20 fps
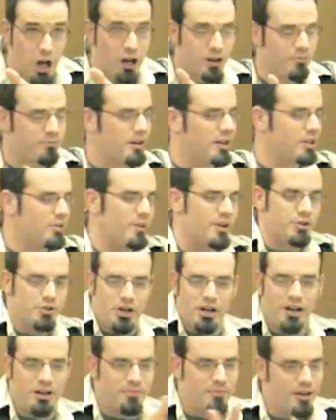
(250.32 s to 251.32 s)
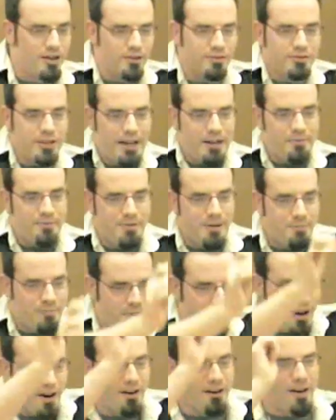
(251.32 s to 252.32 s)
John, by the way, J.Michael Tatum,
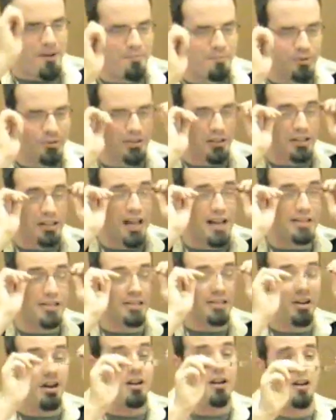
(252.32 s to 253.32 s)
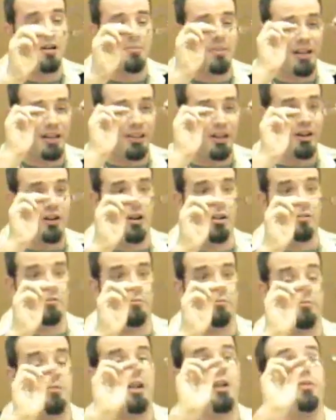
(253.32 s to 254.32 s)
up there, and I put the glasses on, and I'm like,
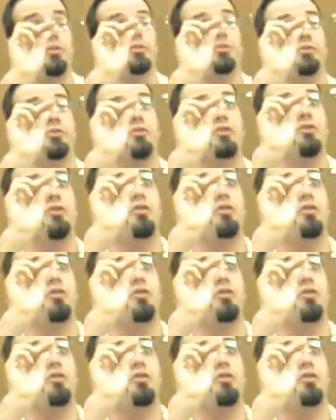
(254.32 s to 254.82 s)
there is